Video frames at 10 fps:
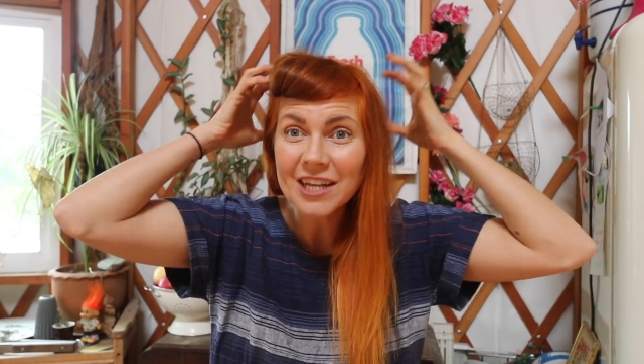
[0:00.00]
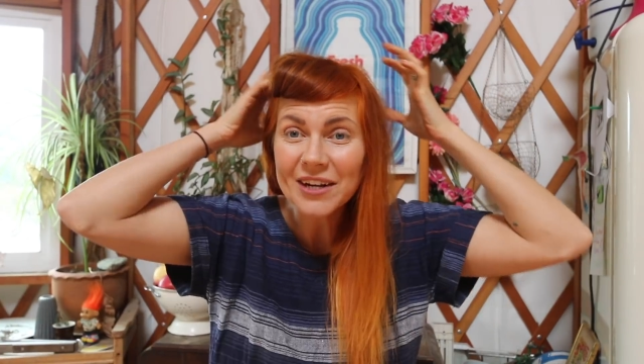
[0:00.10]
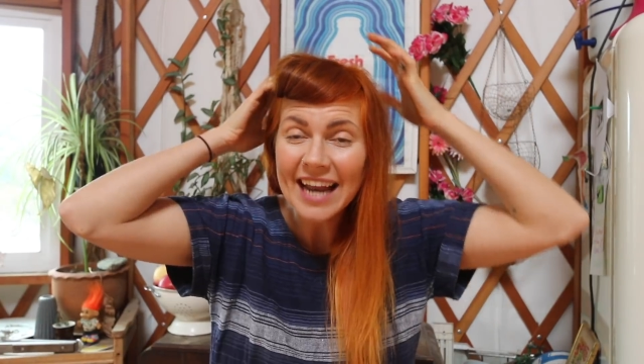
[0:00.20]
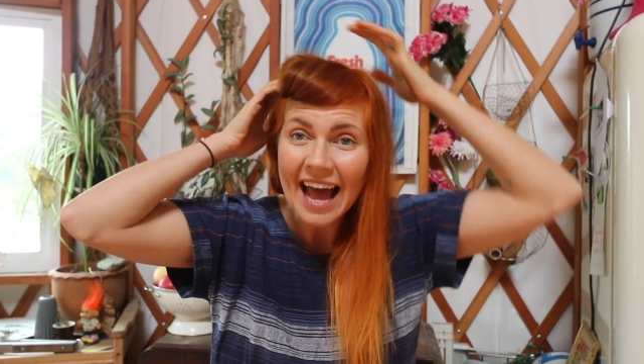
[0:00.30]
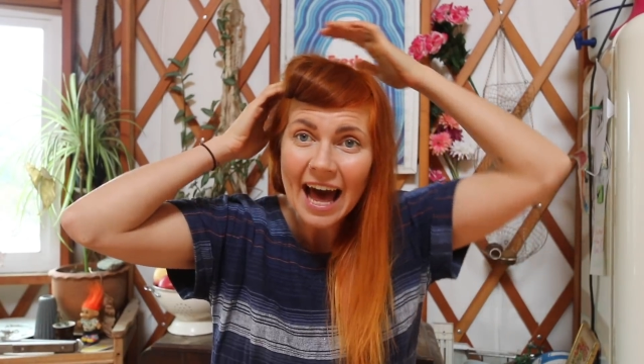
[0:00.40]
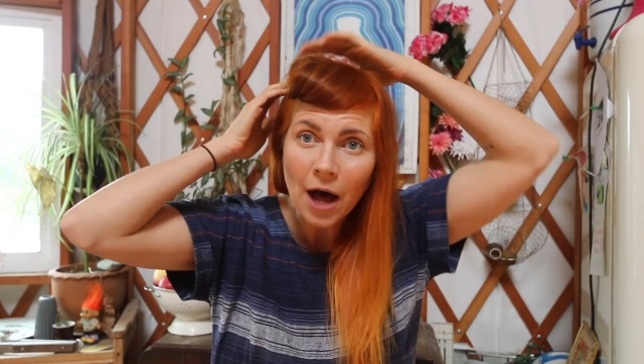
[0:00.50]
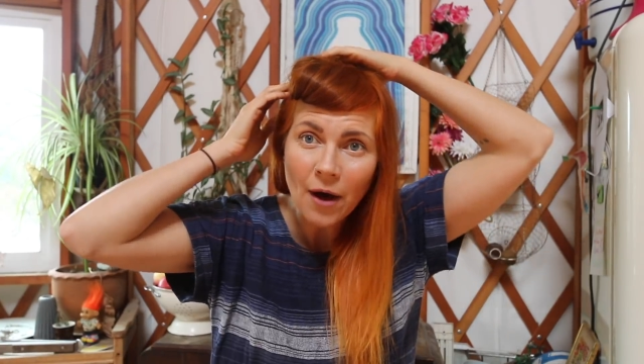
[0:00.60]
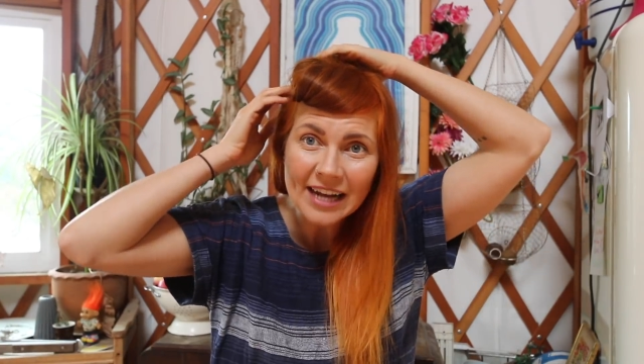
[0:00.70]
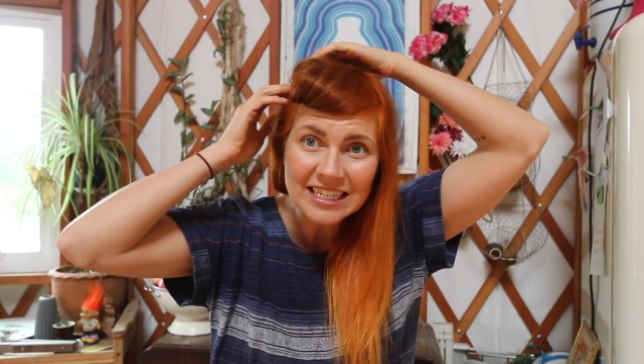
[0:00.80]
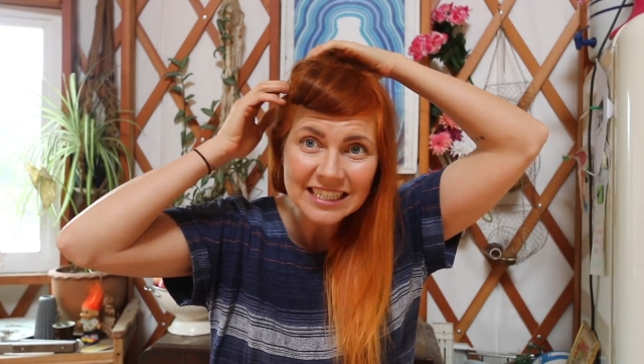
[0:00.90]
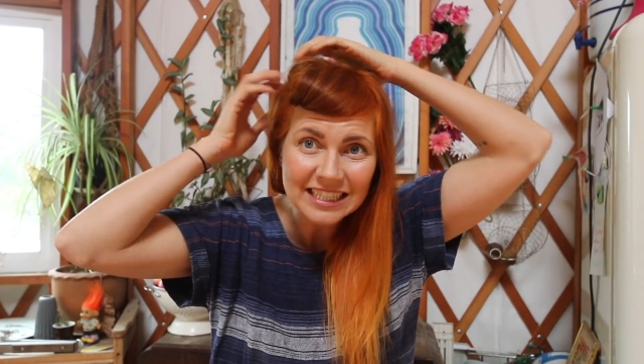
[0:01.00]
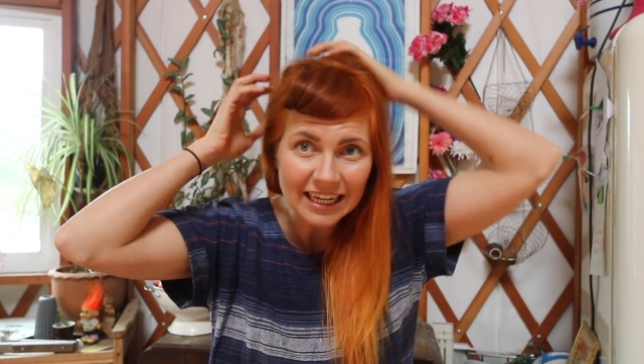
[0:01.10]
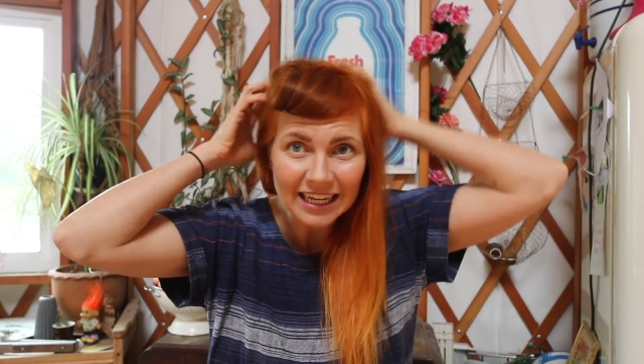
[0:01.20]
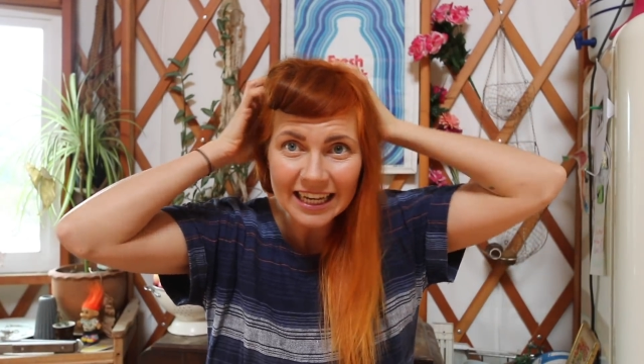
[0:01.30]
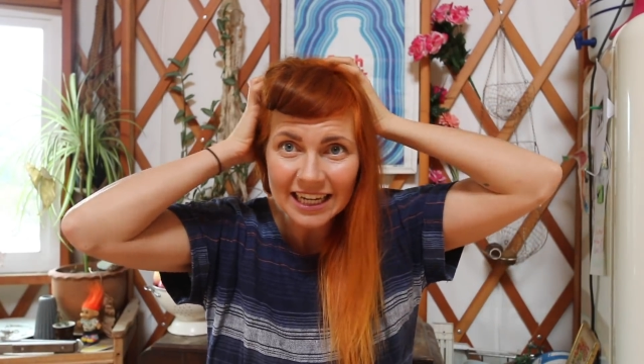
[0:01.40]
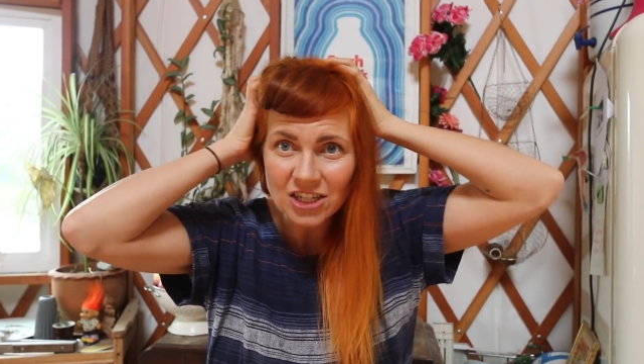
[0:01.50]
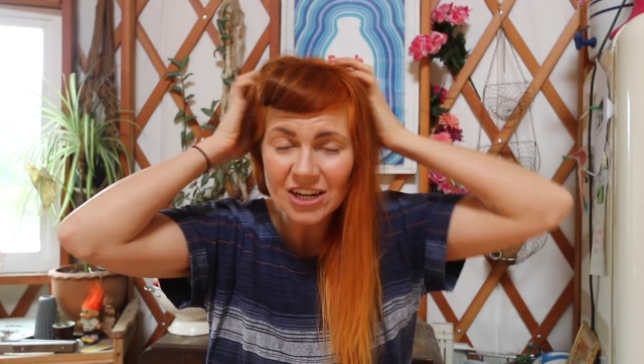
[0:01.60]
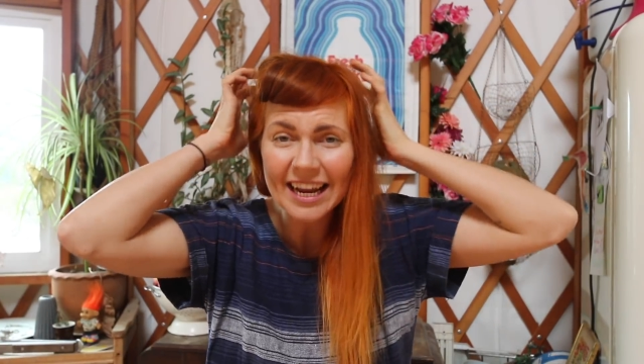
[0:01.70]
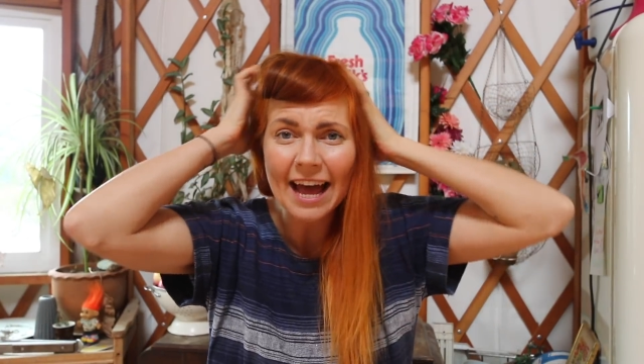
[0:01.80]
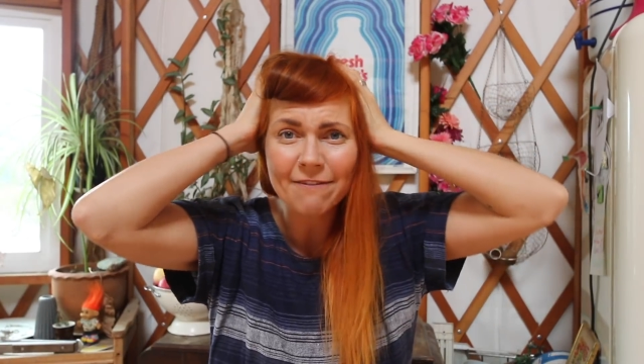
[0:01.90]
So now I just
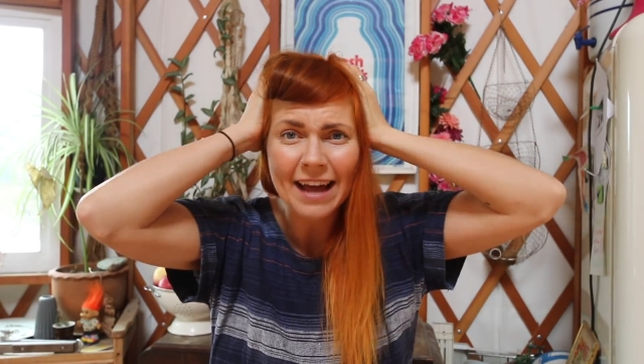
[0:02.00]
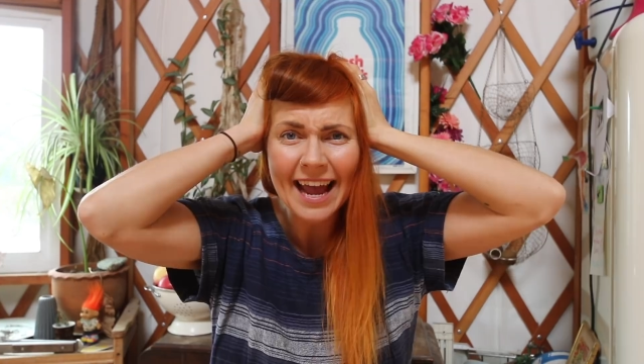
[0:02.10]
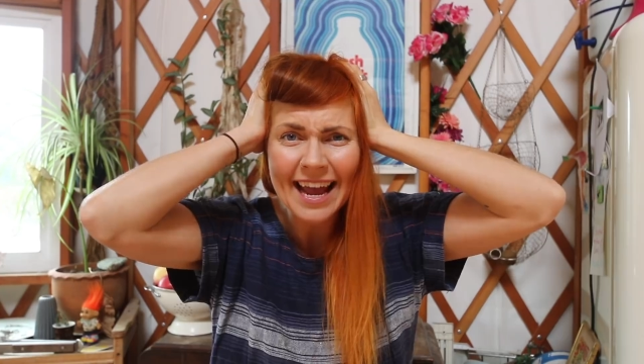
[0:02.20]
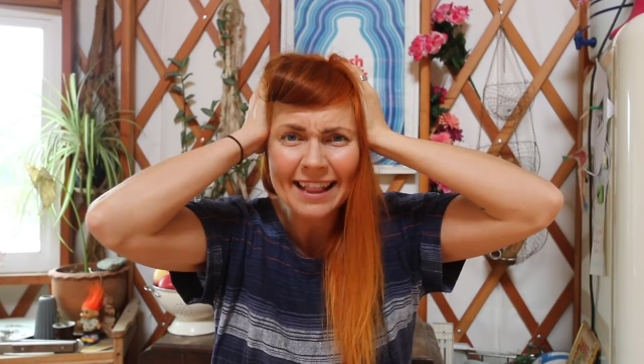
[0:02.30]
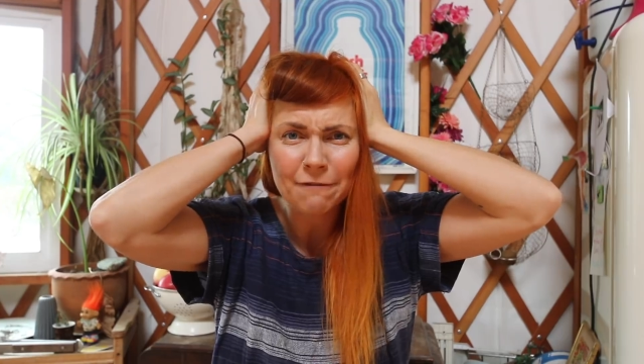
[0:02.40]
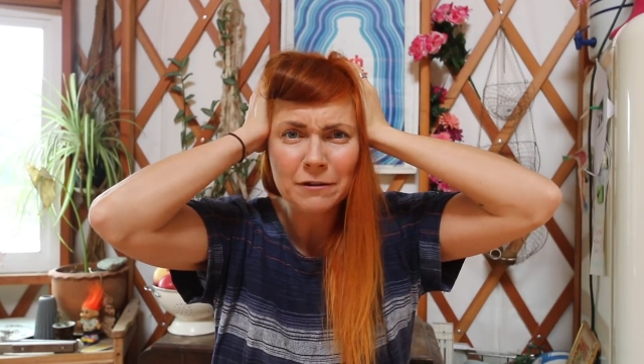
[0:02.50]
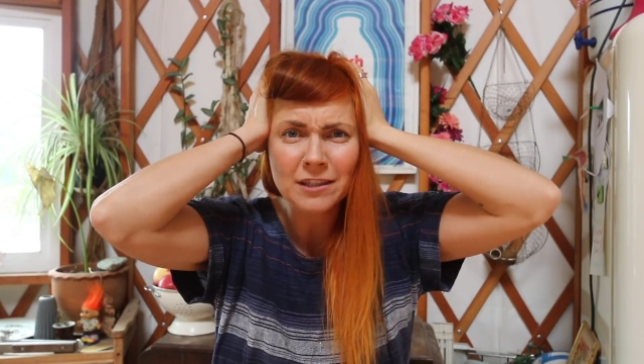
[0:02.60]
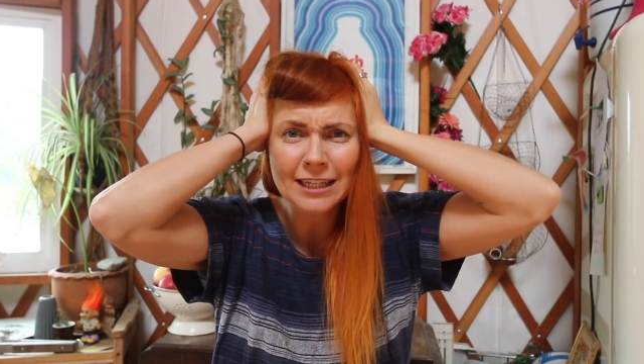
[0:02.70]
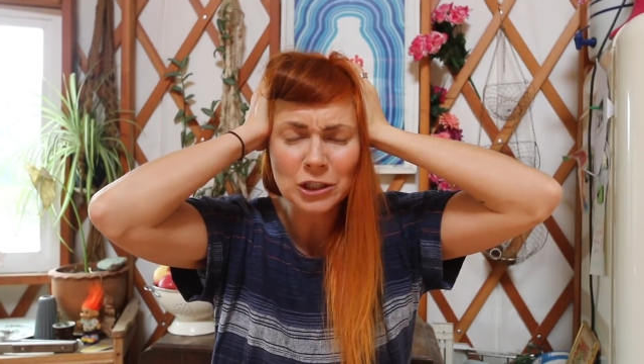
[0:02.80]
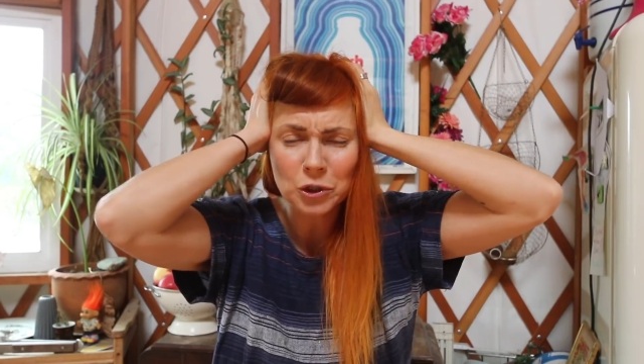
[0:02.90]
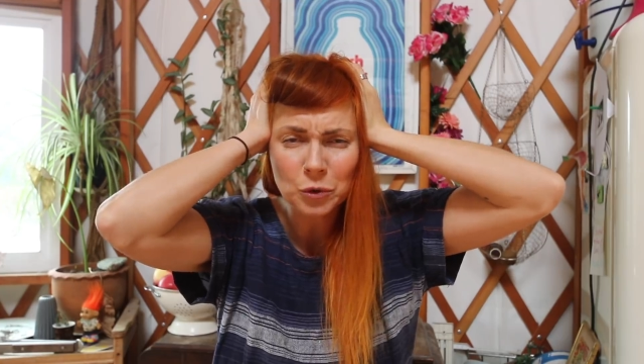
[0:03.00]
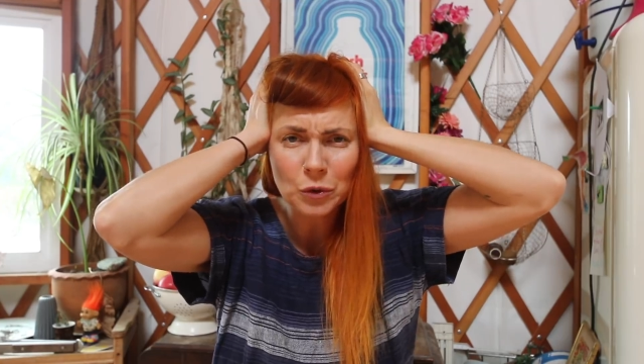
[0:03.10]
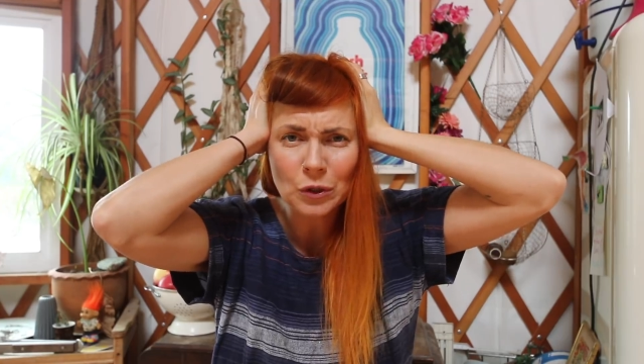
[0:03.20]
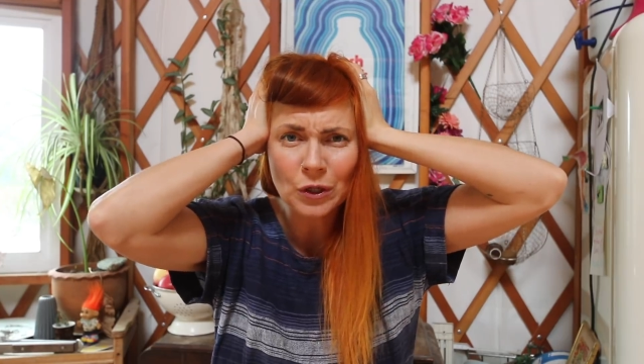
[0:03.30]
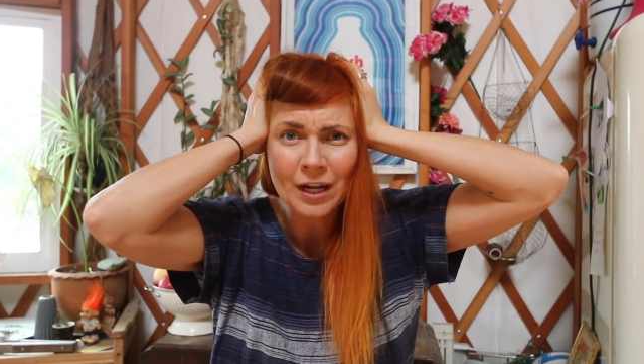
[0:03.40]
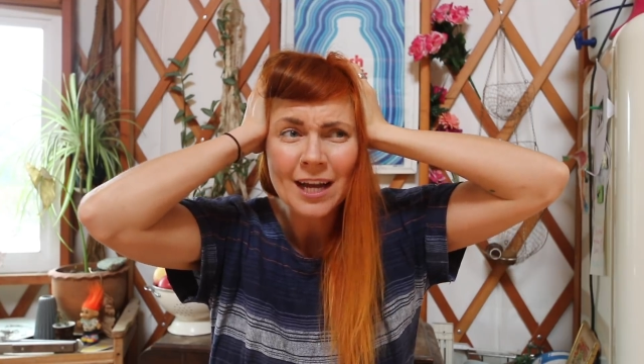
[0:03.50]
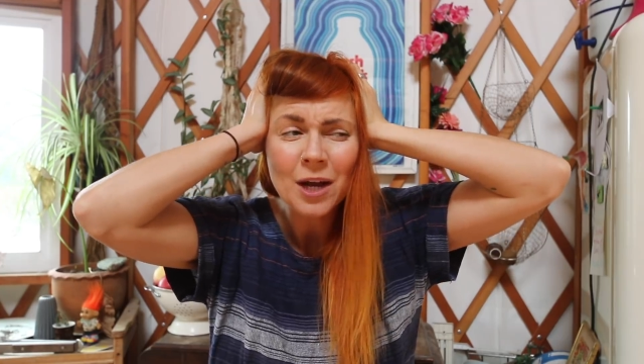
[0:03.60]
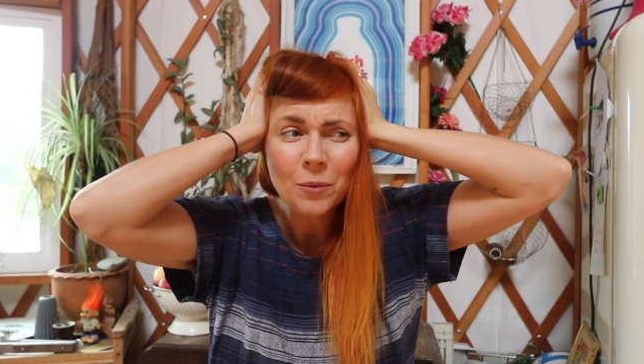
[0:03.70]
literally have hair that feels like straw